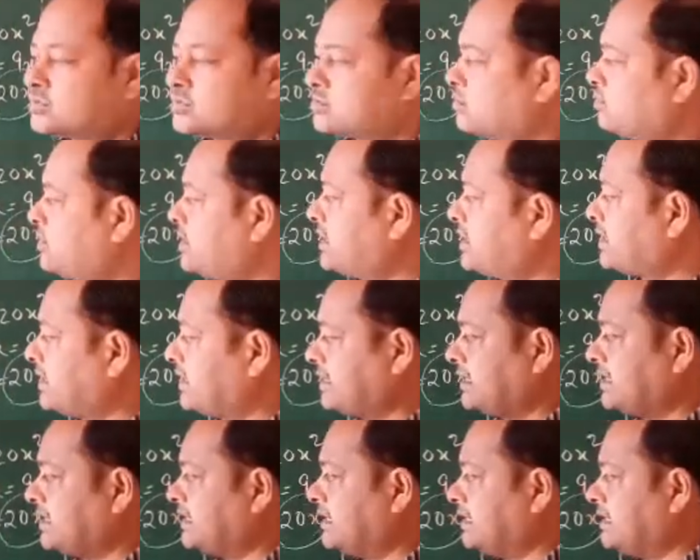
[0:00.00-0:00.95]
So we are
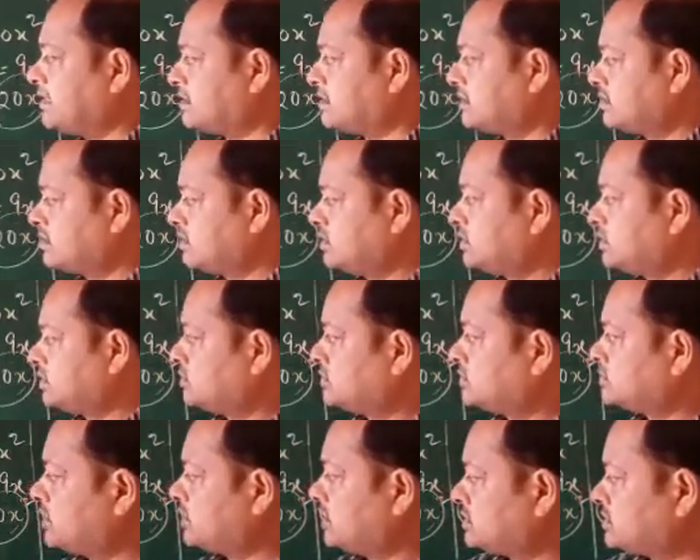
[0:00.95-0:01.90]
getting
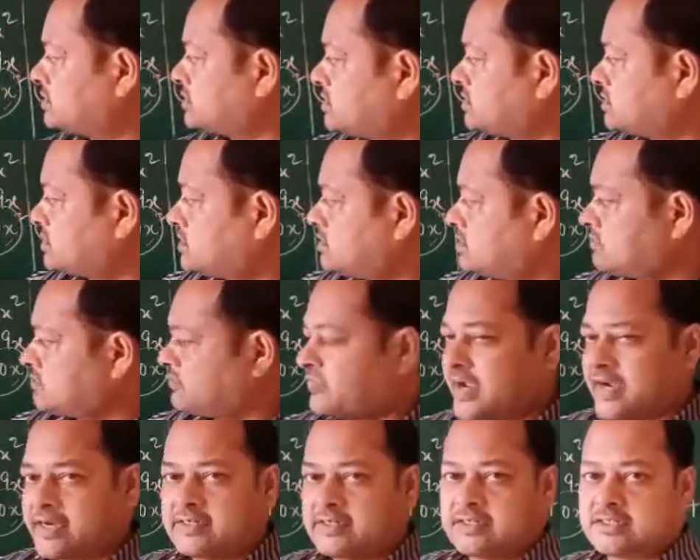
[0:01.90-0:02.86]
here these
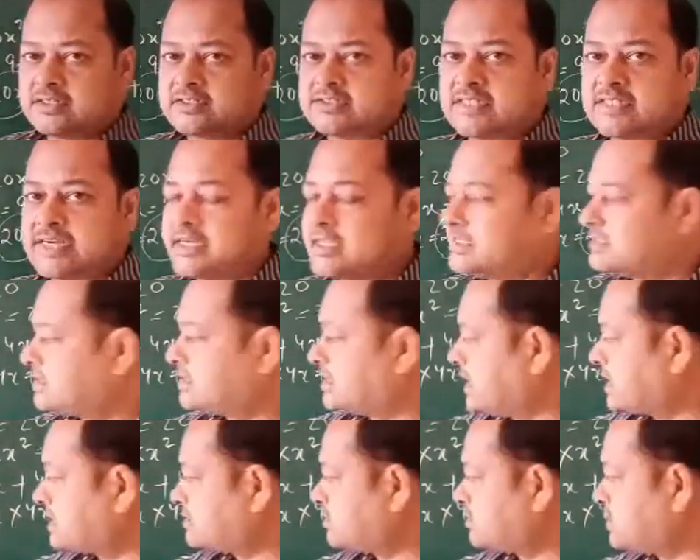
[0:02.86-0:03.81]
factors, that is
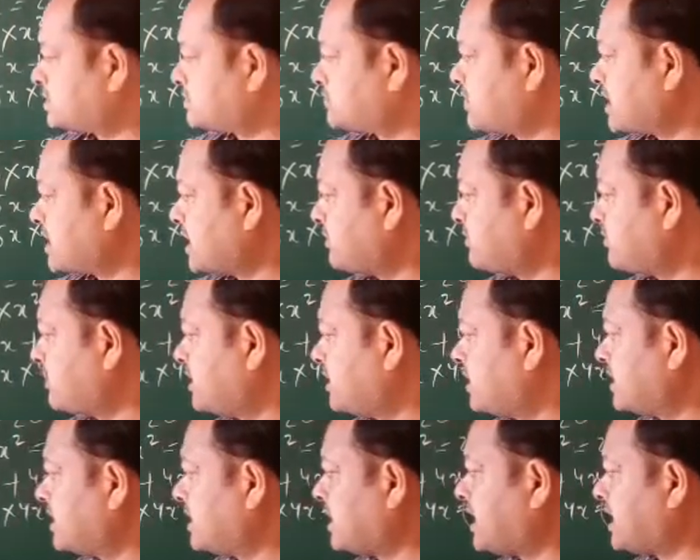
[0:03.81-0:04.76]
x plus
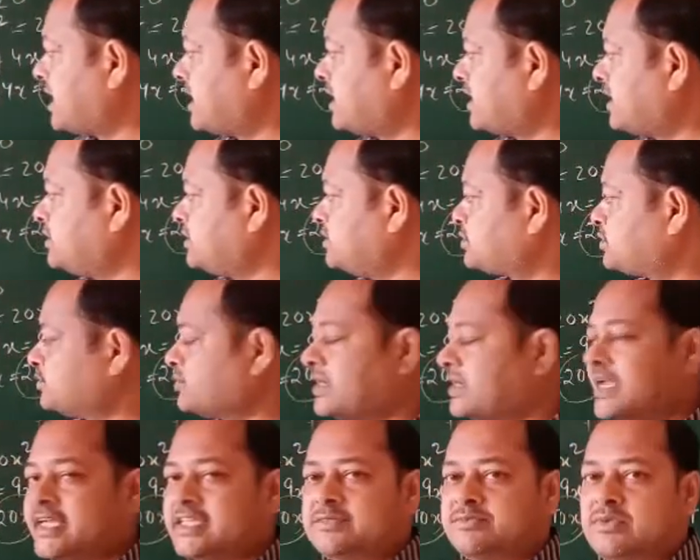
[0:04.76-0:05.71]
5 and
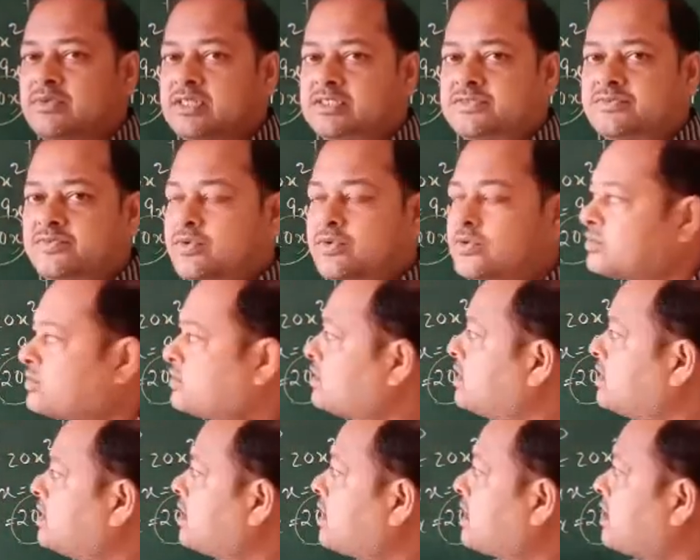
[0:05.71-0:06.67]
to x plus
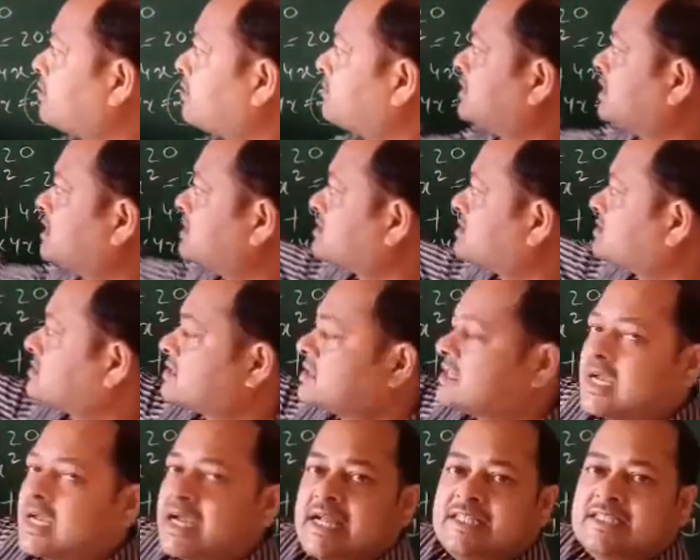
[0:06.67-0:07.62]
4 of
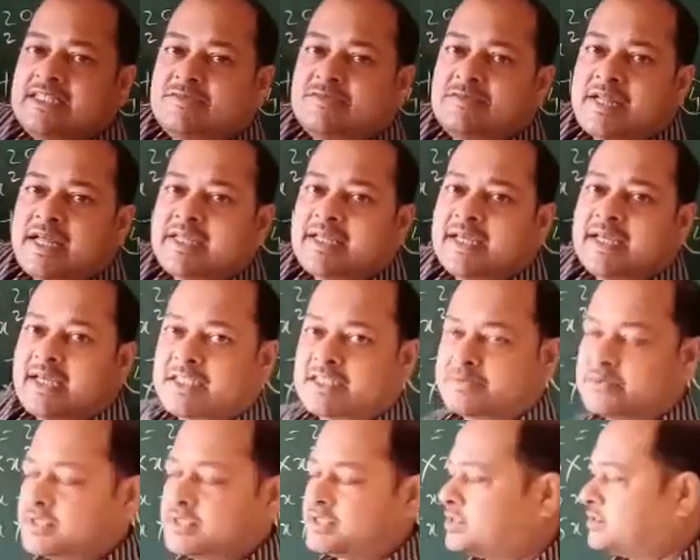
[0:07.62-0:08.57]
this algebraic
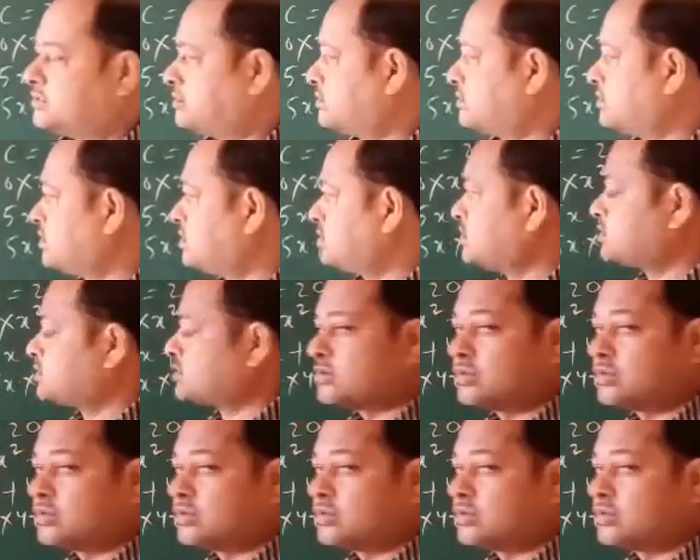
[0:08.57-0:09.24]
expression.